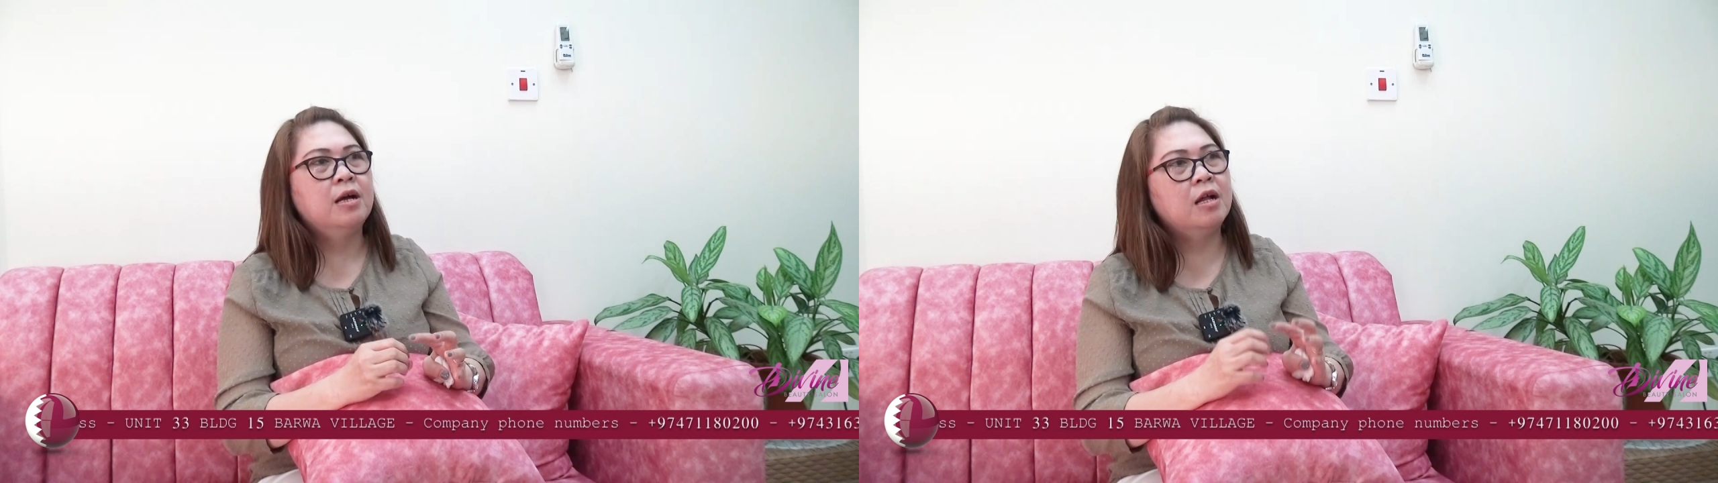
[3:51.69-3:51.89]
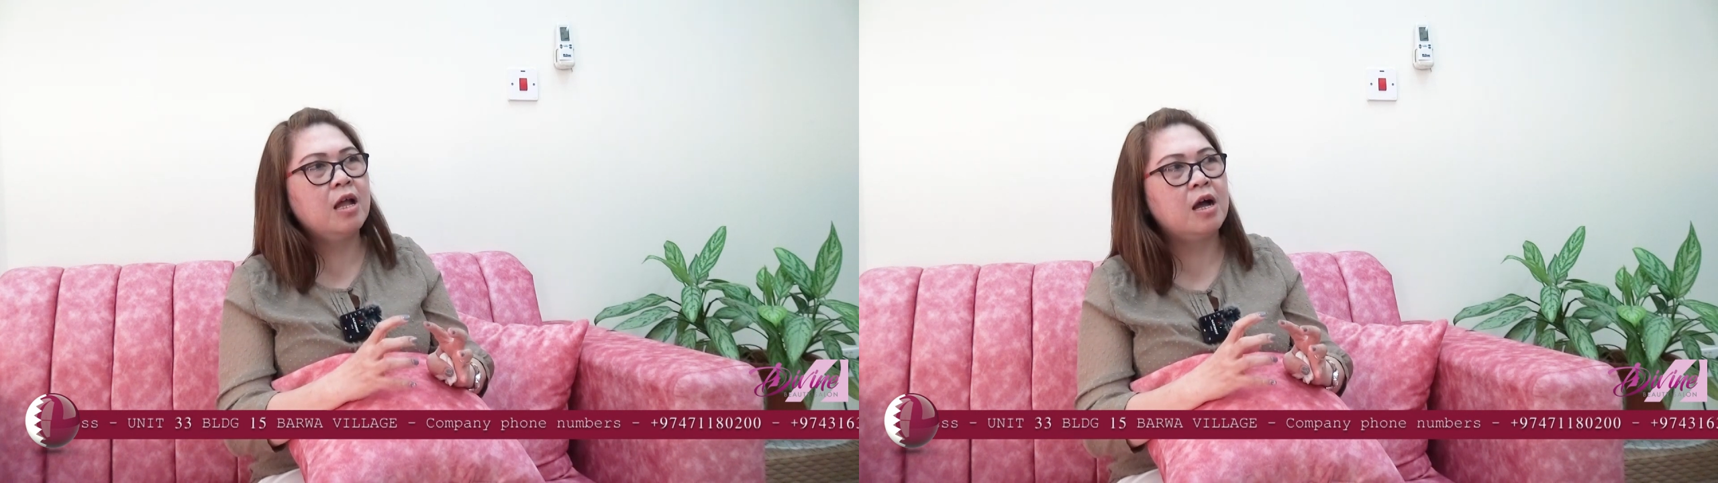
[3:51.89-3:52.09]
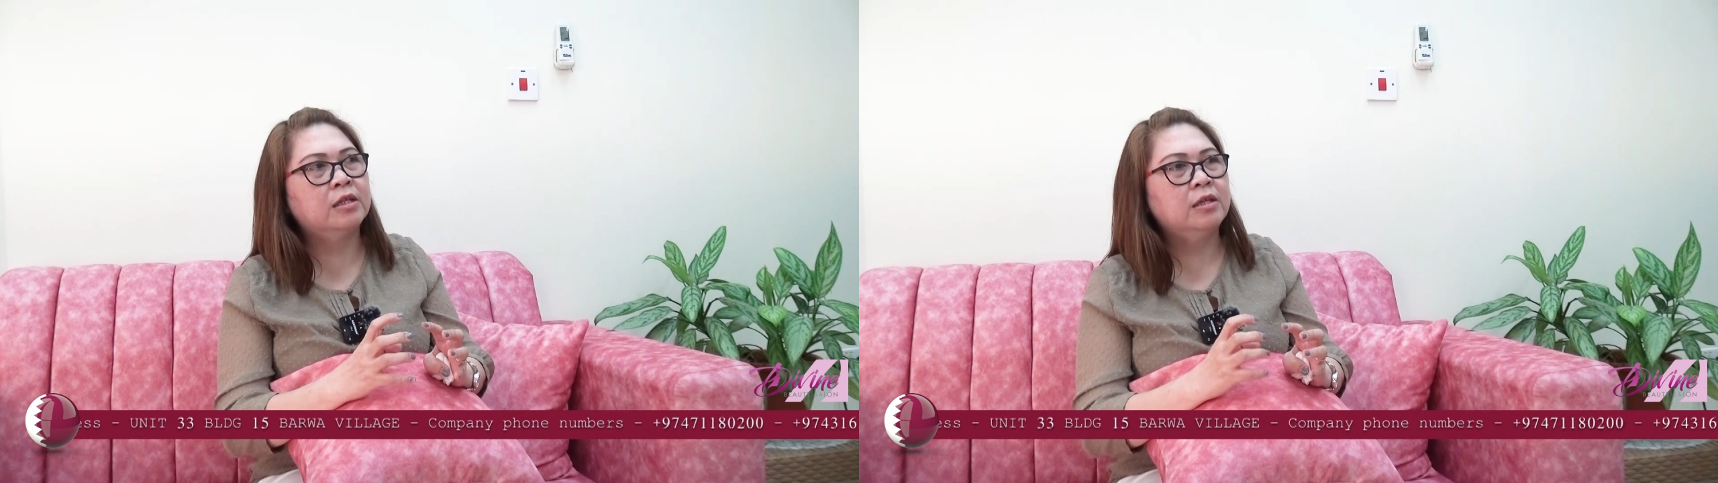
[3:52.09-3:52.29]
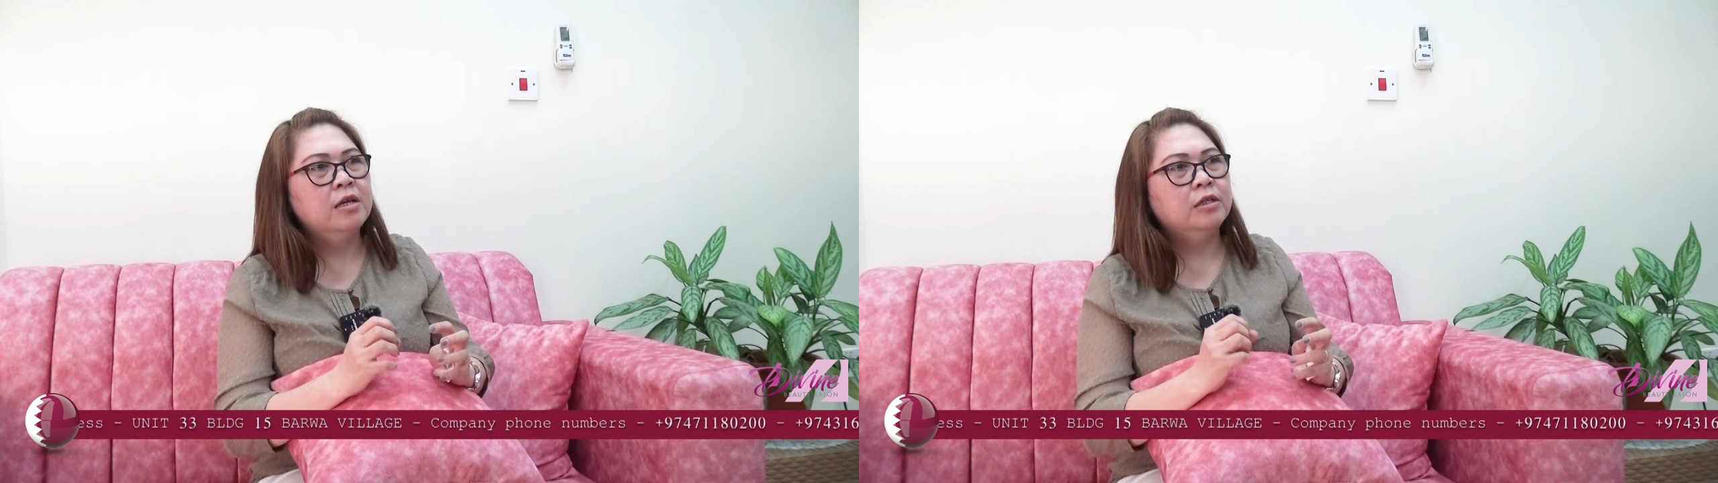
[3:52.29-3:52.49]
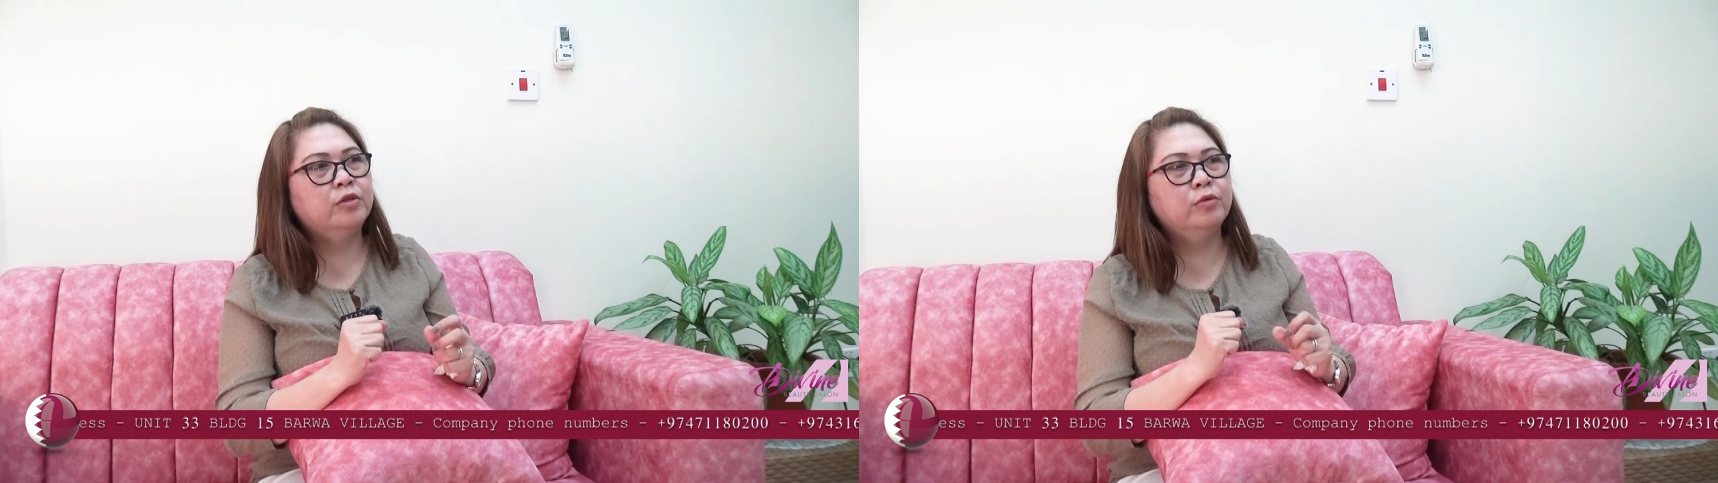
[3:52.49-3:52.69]
a lot
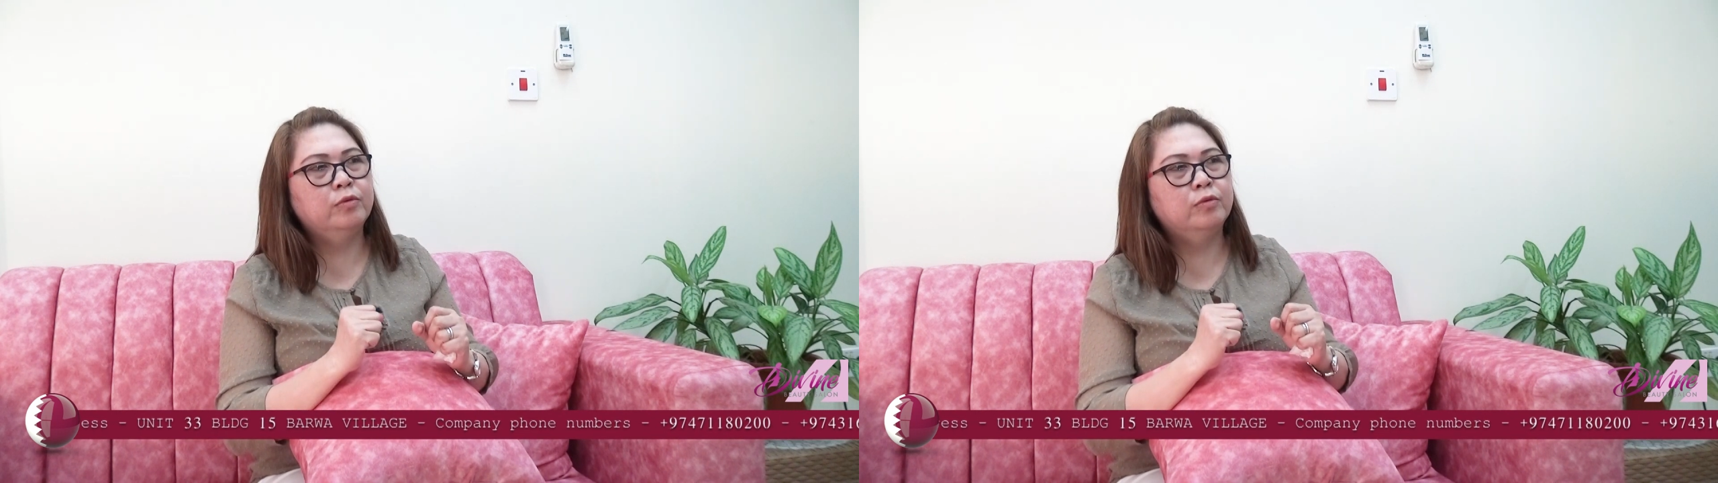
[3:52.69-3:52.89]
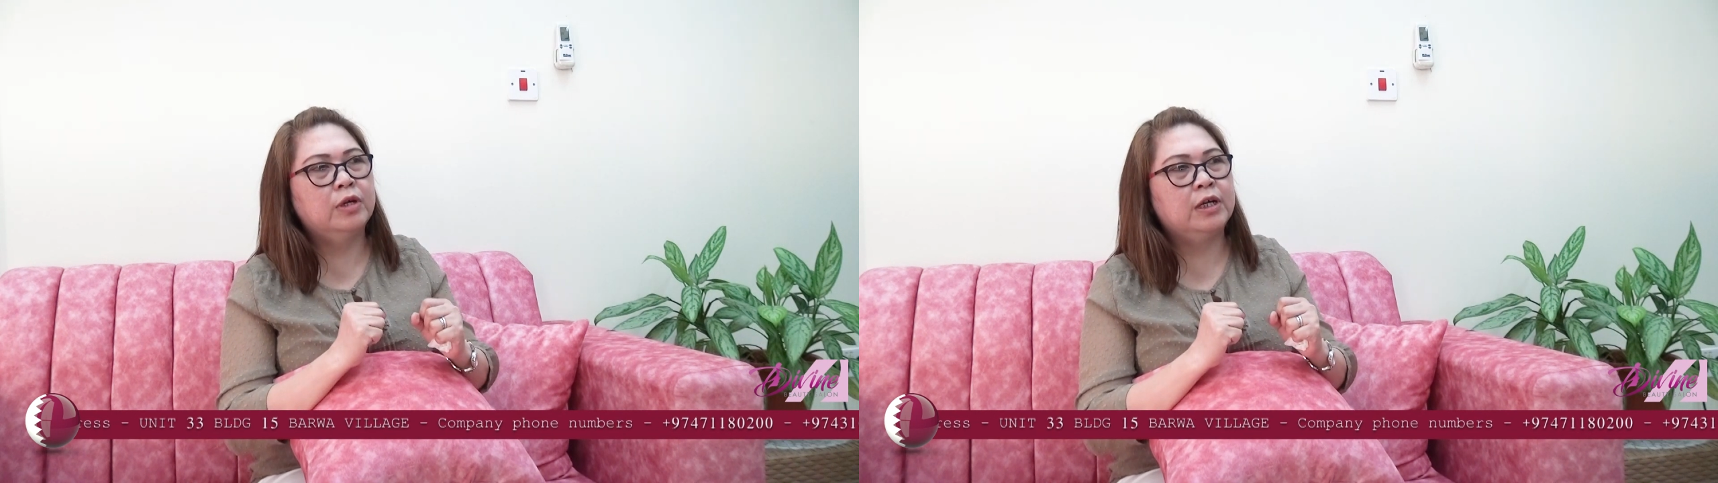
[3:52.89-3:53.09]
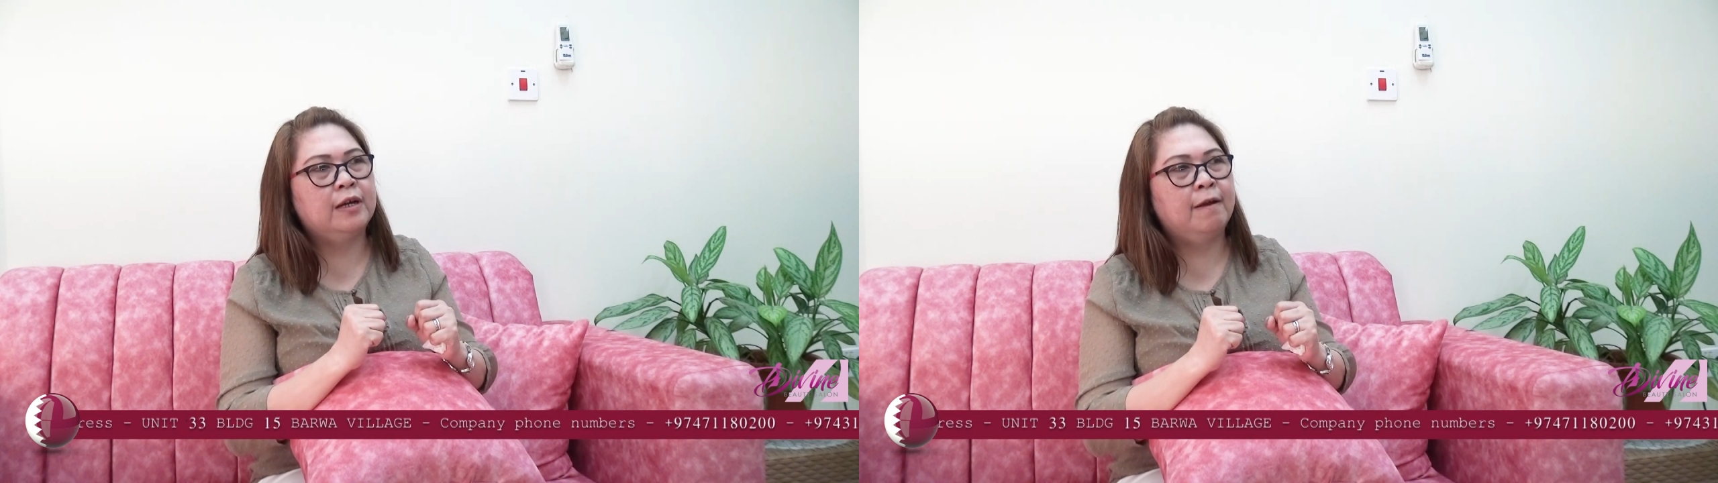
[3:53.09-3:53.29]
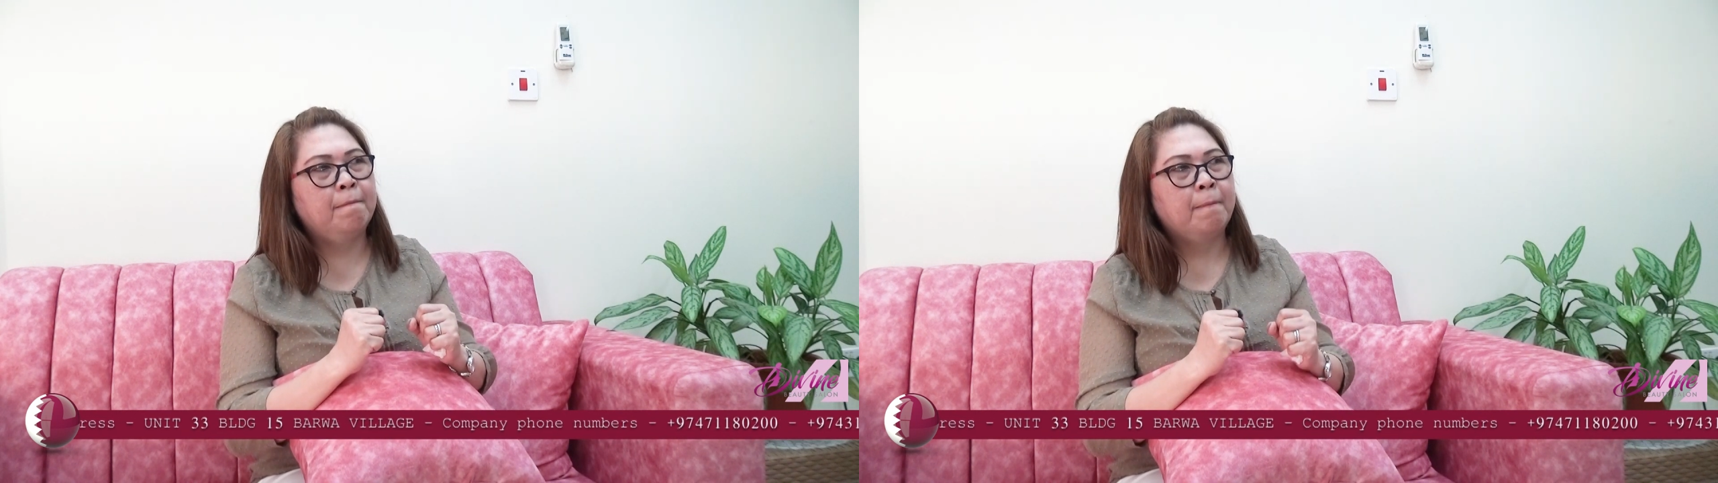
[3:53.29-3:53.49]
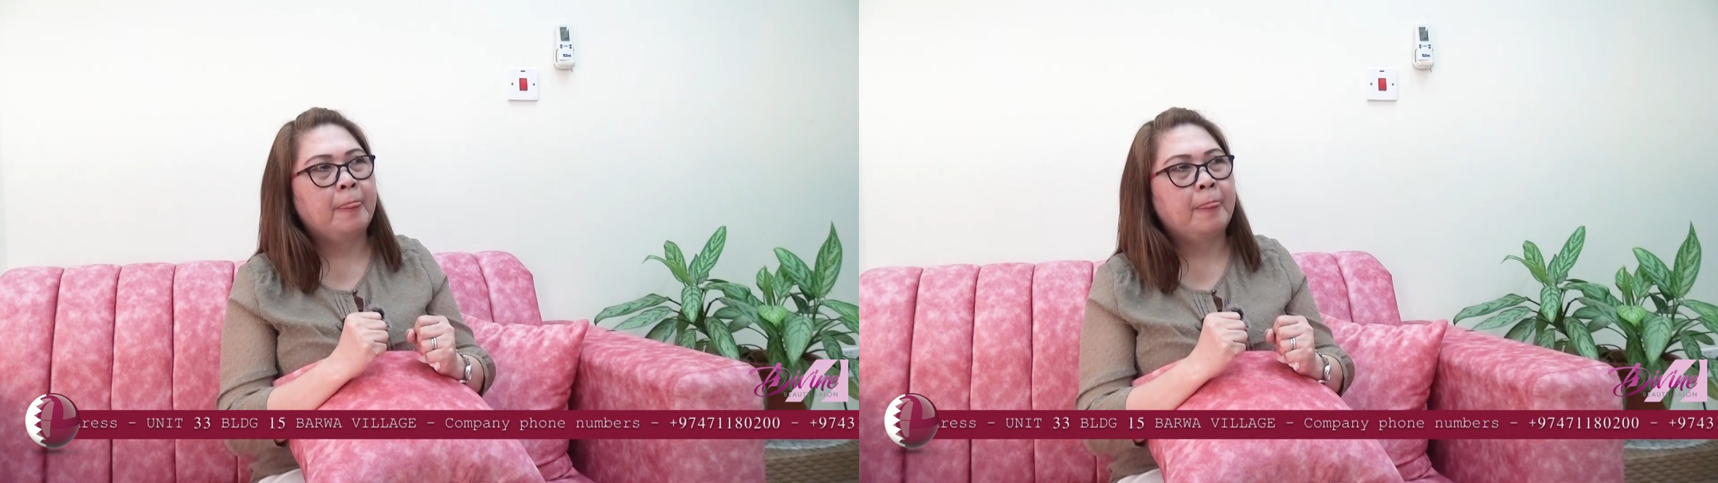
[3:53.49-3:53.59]
to uh,